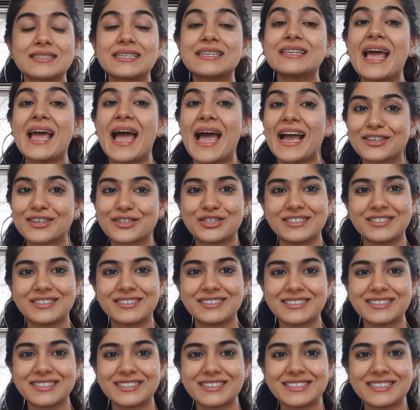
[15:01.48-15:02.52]
in action.
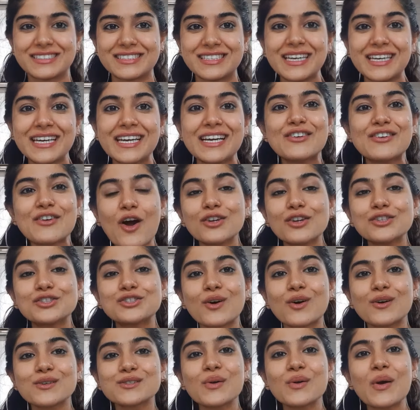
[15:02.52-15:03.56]
Ron
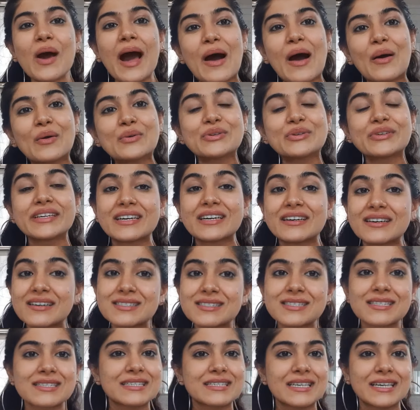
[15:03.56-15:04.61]
shows you how to
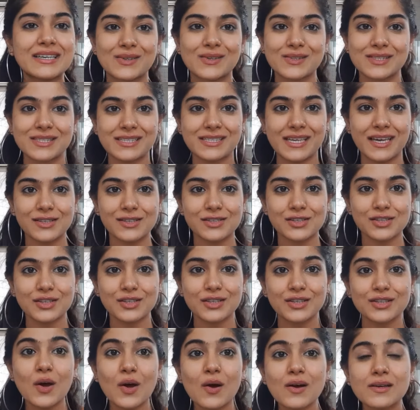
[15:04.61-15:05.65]
rehearse a scene on stage,
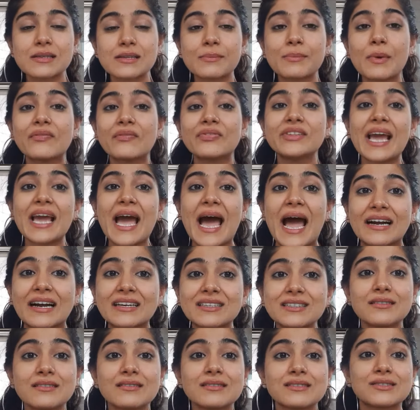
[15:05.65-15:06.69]
talks about the
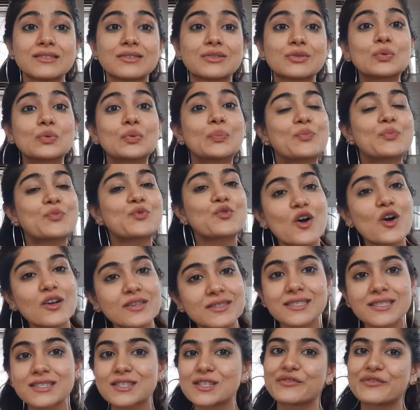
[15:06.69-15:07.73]
actors through
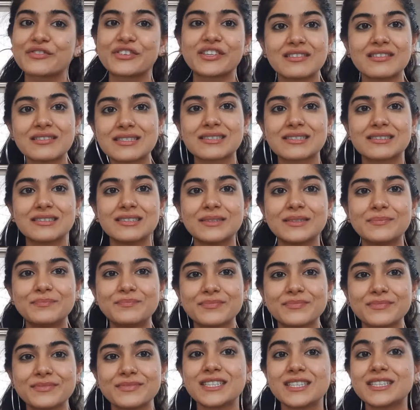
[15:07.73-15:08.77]
process of rehearsal.
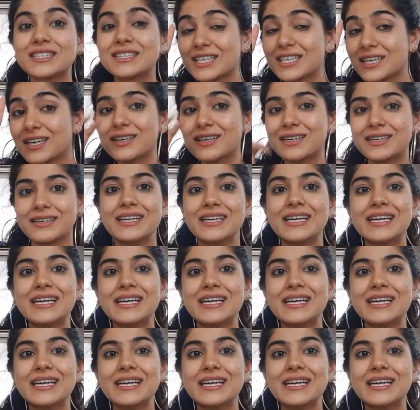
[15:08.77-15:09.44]
The third